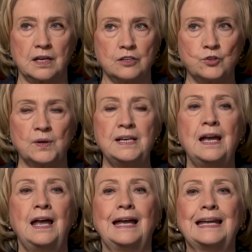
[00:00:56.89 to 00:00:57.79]

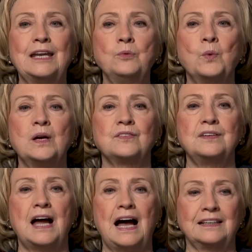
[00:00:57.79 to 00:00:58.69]
country he
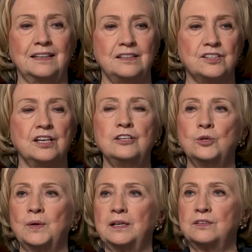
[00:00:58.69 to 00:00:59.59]
was not
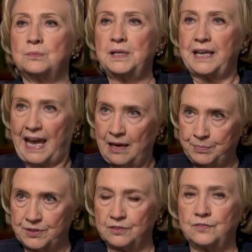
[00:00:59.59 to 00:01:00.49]
continuing to be
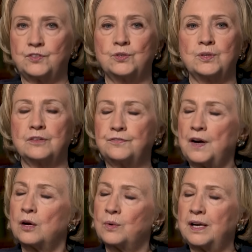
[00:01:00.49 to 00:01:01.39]
captive to the
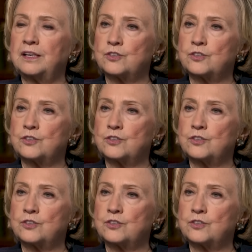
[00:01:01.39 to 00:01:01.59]
far right